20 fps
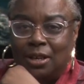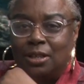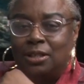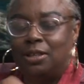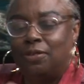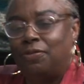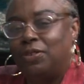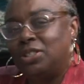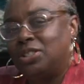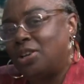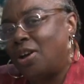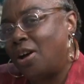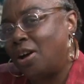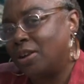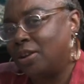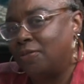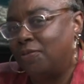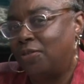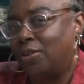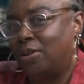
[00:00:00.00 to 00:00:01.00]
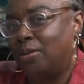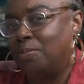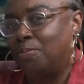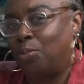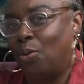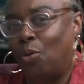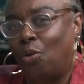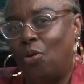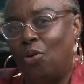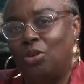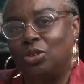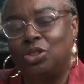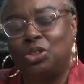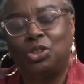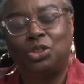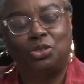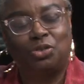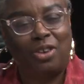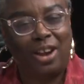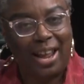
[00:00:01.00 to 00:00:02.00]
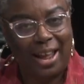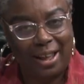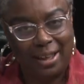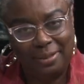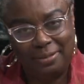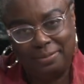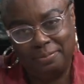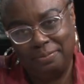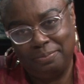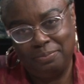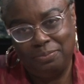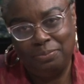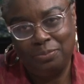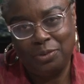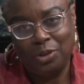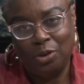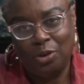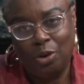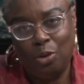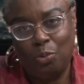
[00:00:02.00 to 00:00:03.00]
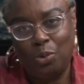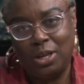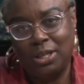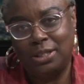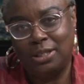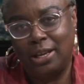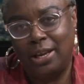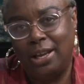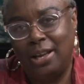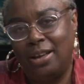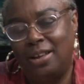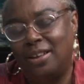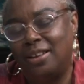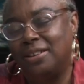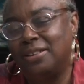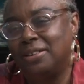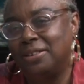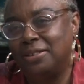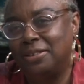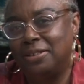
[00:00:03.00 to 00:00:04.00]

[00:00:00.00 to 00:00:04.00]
The photographer Paul Strand, who was a uh,